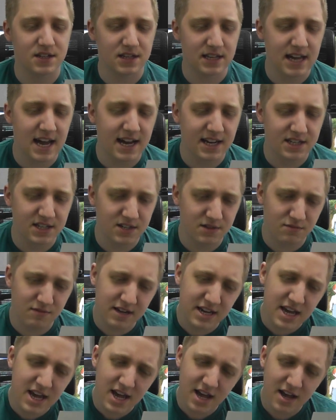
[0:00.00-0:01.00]

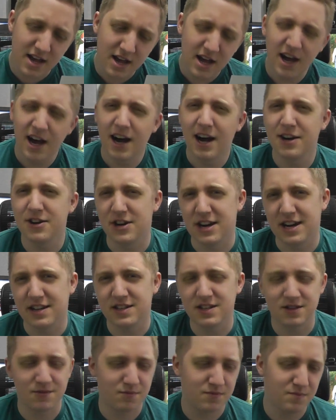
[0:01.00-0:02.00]
Caxri? I don't know how
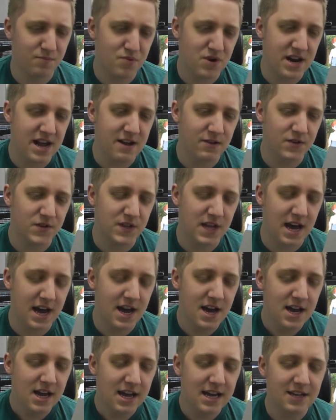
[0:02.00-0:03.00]
to pronounce
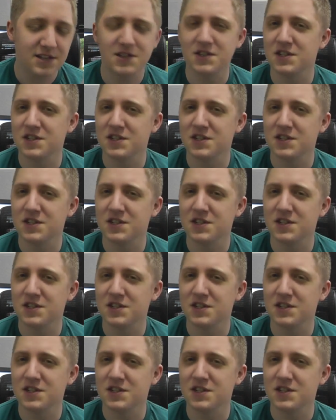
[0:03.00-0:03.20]
that. It's